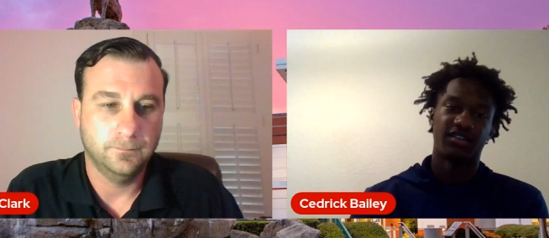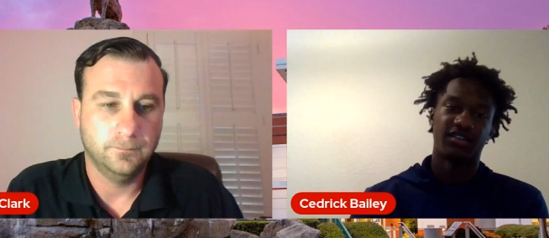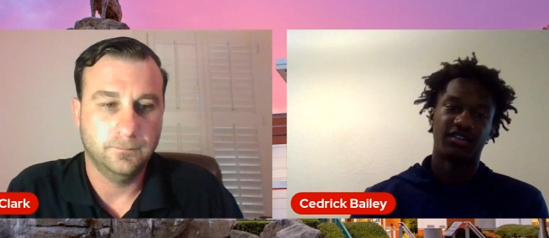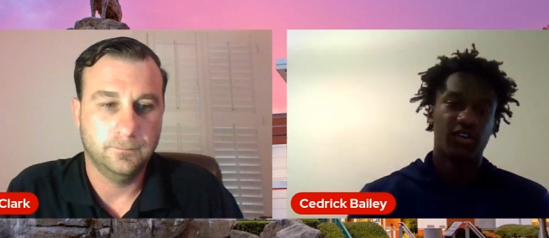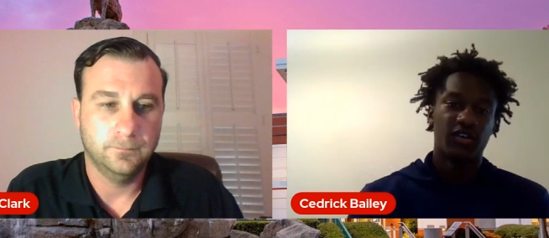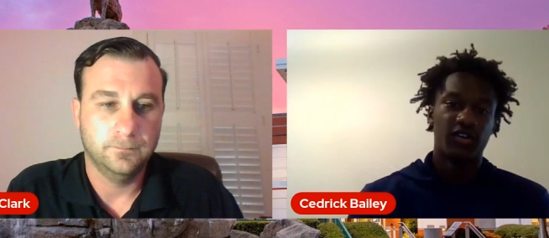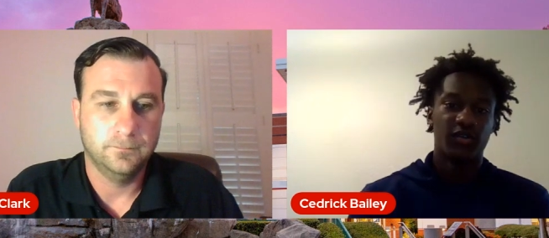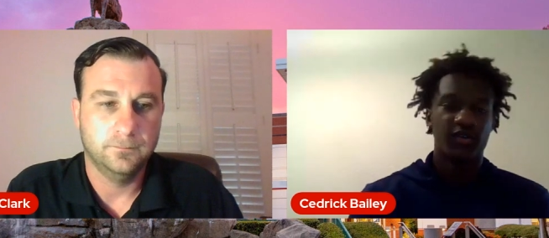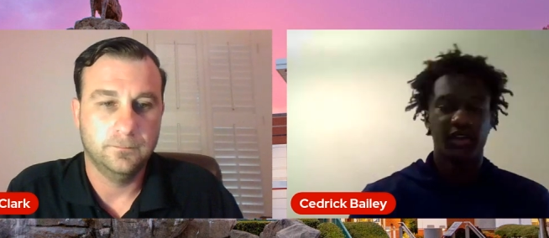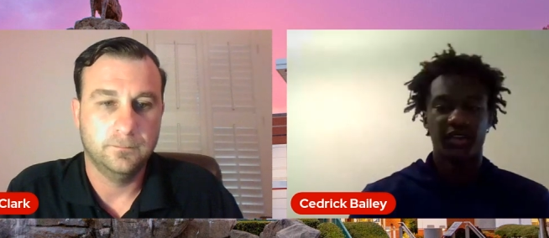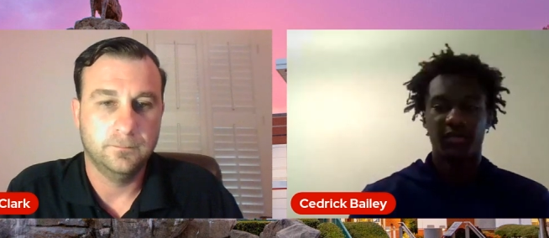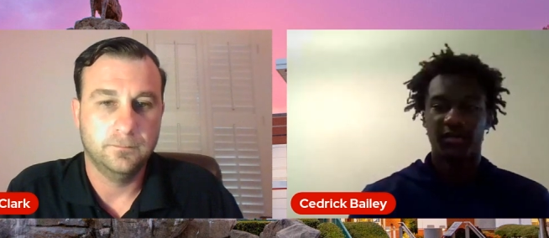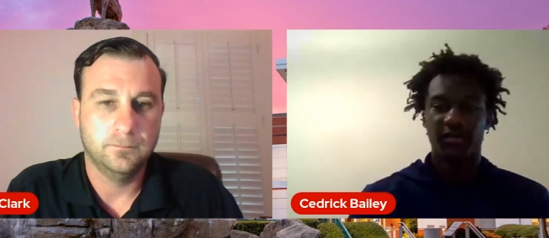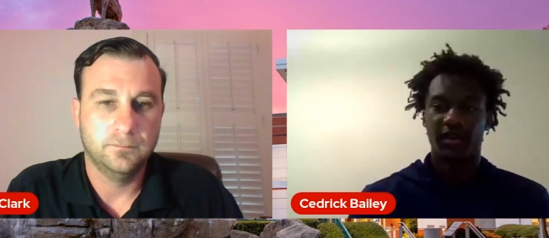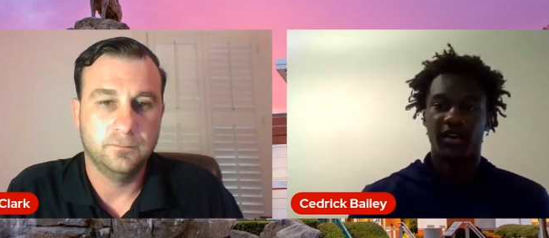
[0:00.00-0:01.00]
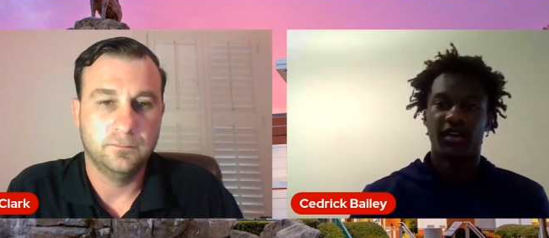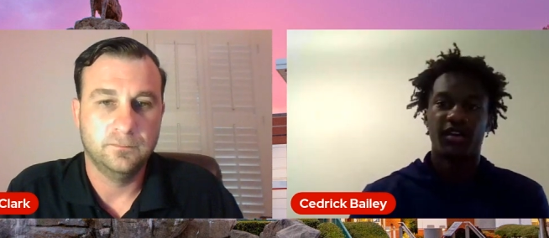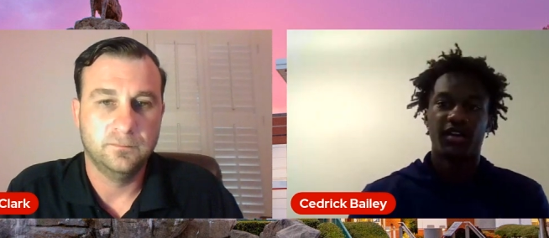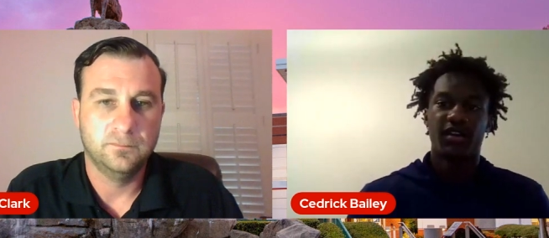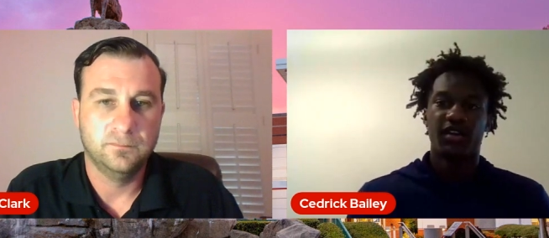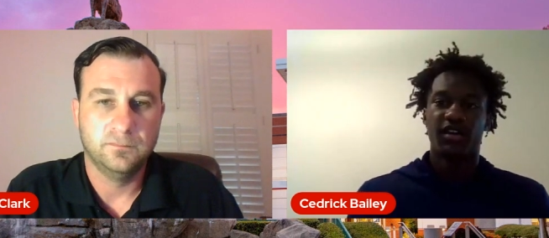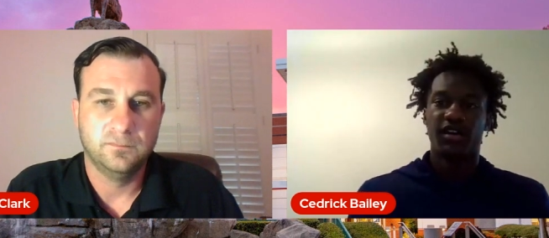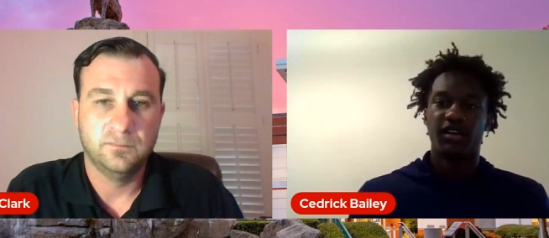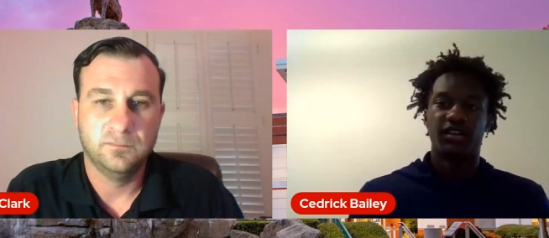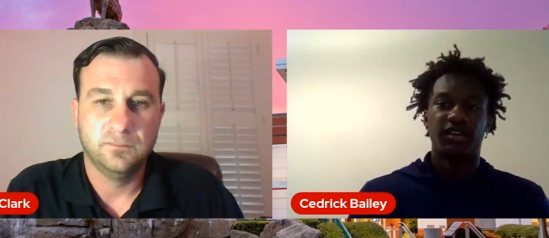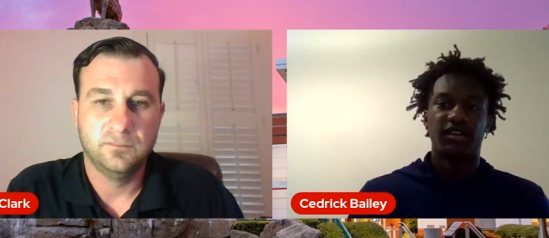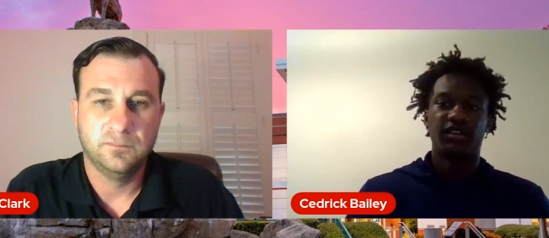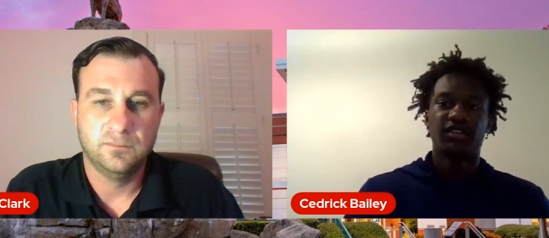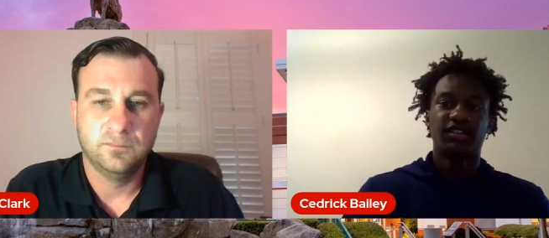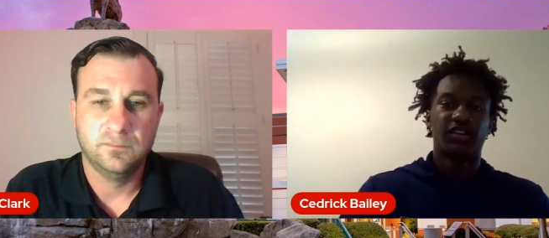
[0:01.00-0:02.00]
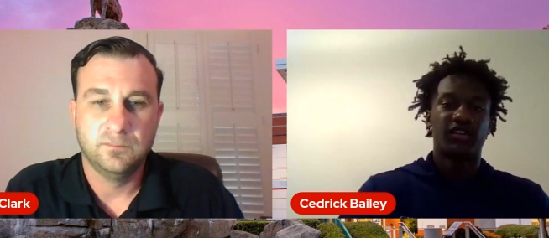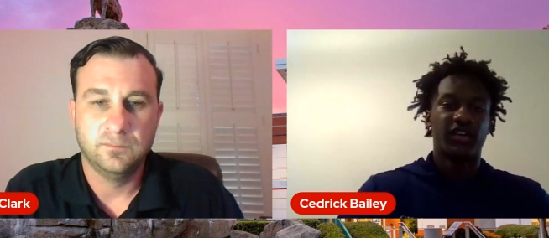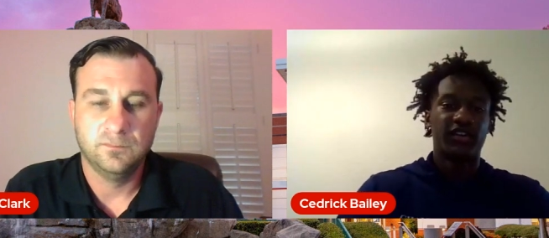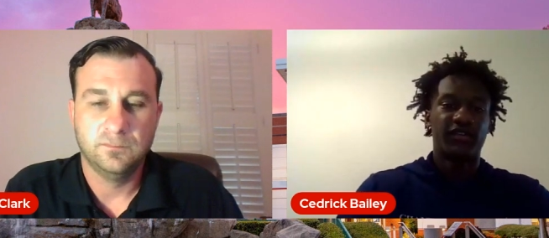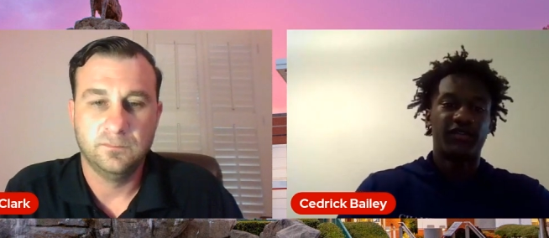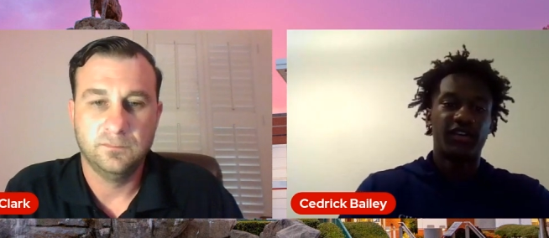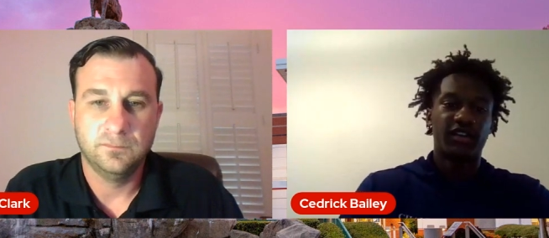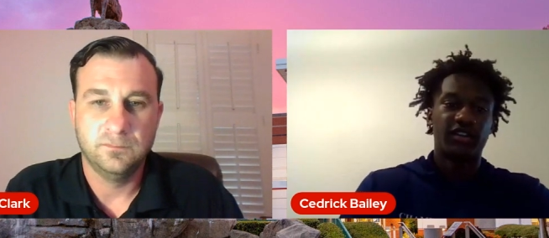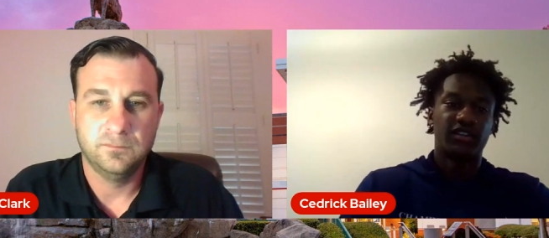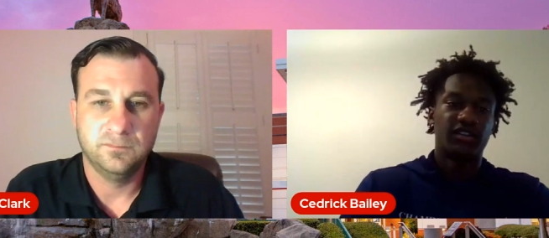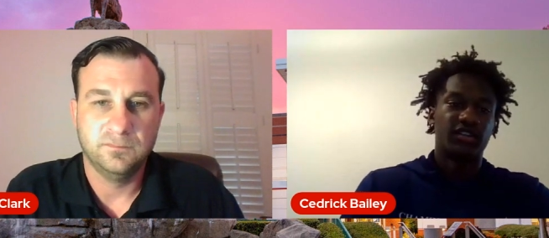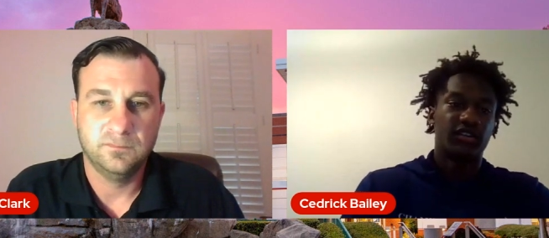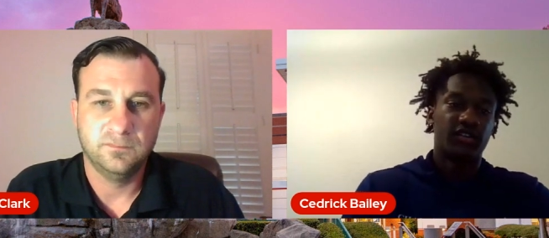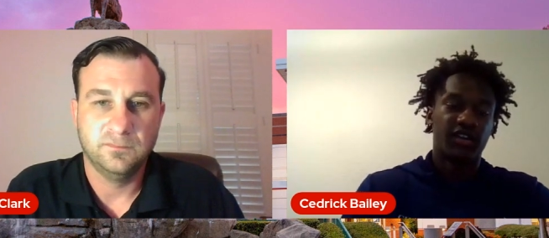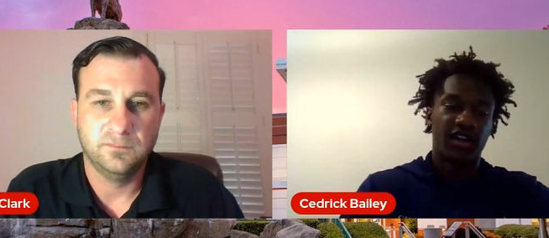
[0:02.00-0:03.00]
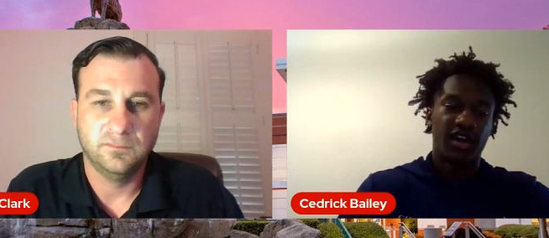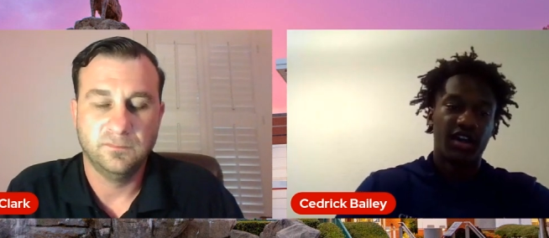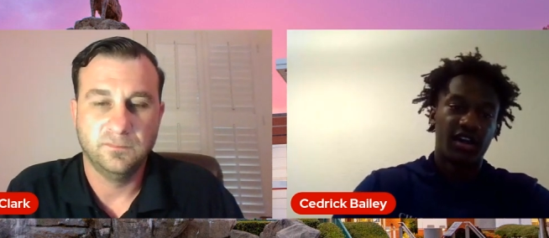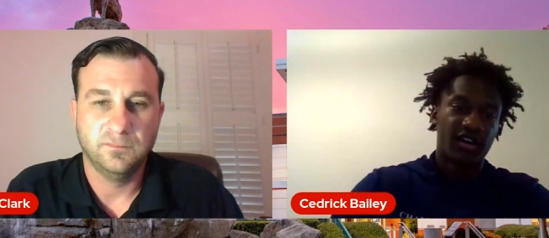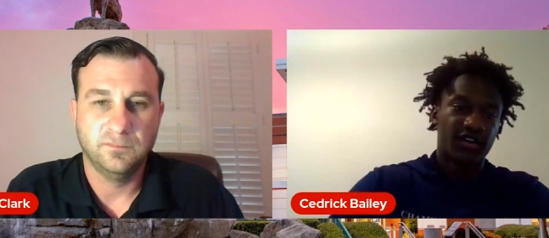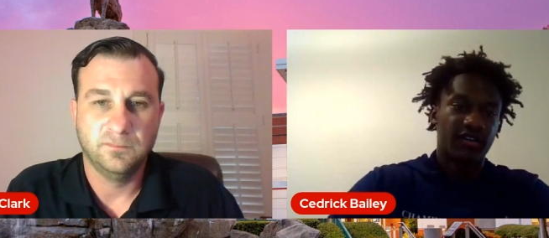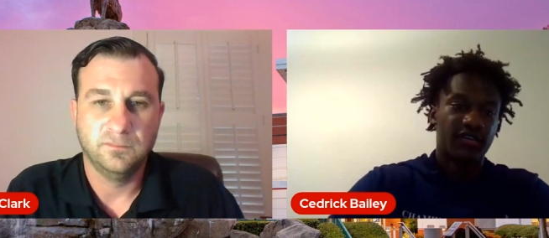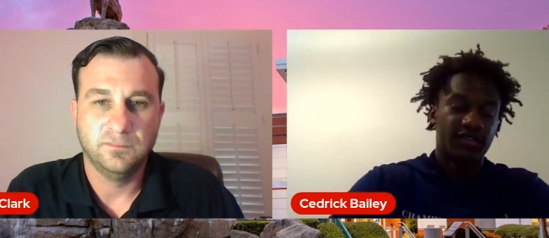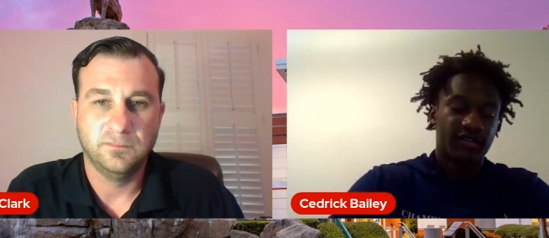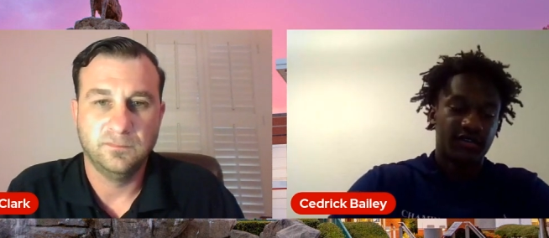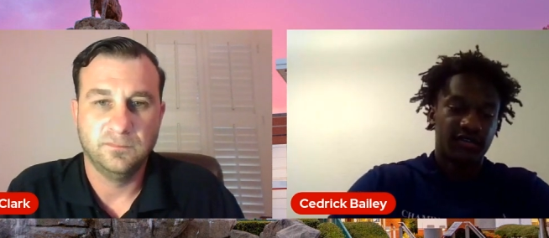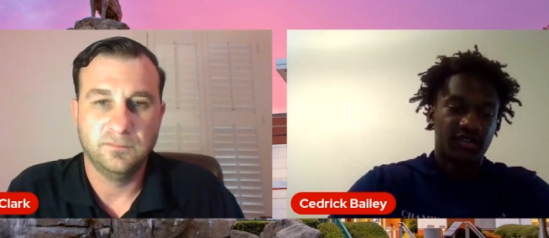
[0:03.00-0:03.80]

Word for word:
Speaker 1: the whole way, but uh, it's a great feeling to know that I have